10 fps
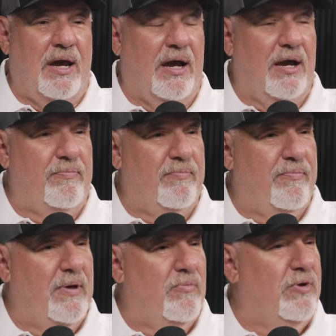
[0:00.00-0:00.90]
Um,
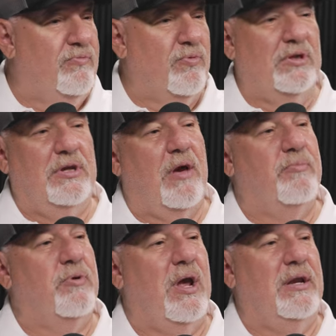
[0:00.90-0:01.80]
we've really
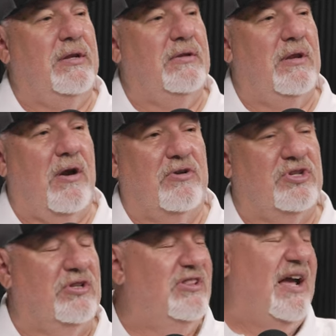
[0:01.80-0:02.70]
upgraded our
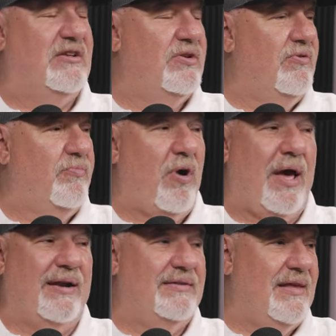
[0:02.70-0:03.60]
selection of
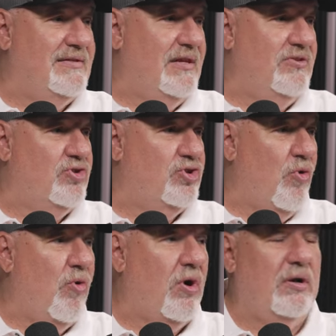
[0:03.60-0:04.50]
product that's in
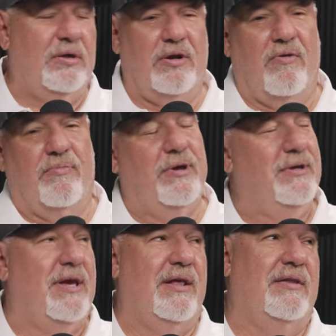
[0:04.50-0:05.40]
store. You know,
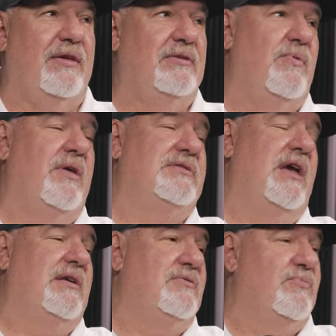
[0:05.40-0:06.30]
everybody kind of thinks, well,
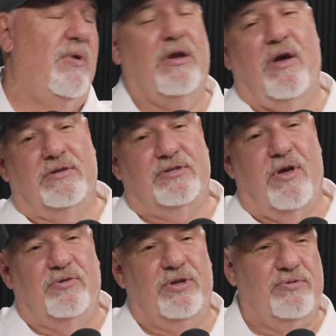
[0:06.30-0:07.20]
second swing, oh, it's
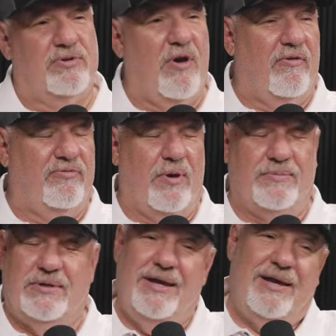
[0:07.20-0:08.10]
all used golf
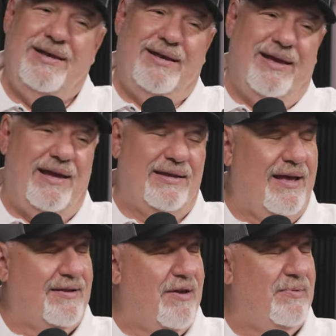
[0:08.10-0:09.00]
clubs. Yeah, you
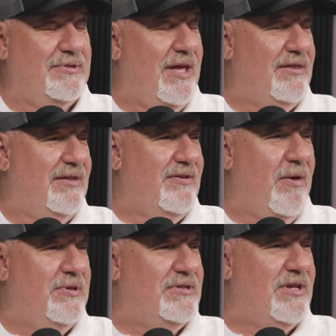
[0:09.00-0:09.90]
got to come inside,
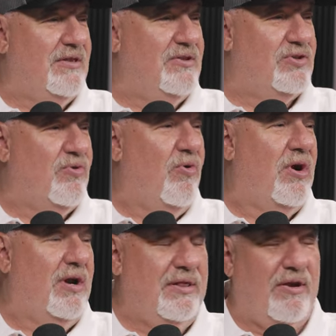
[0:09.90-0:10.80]
come inside right. the
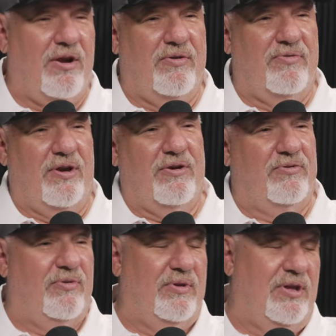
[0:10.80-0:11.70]
store, and there,
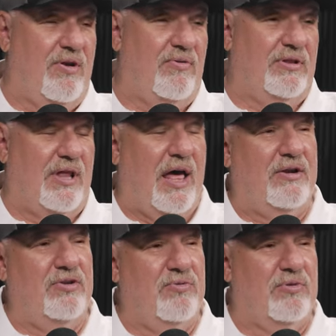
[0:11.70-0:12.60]
there's you know a
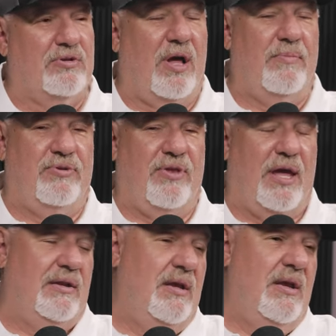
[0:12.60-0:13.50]
lot of new clubs
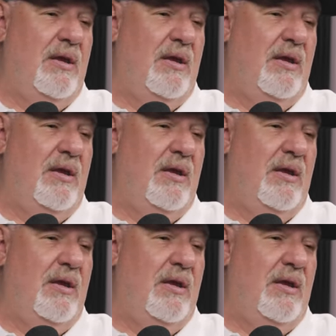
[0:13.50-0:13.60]
that,